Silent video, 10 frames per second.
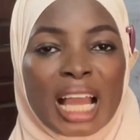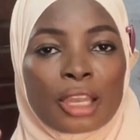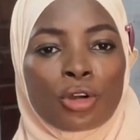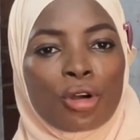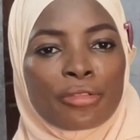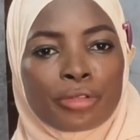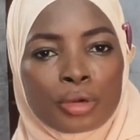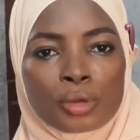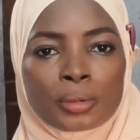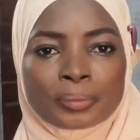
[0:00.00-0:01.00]
an
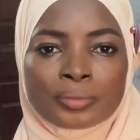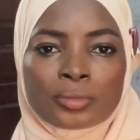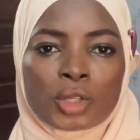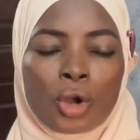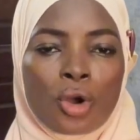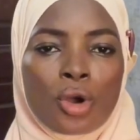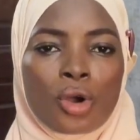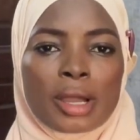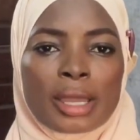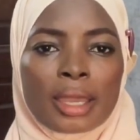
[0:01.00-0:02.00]
oven
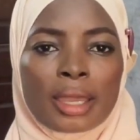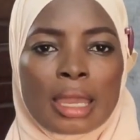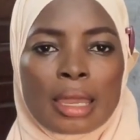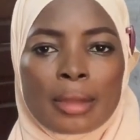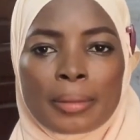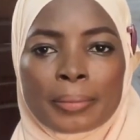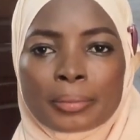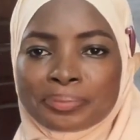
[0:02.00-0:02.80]
or a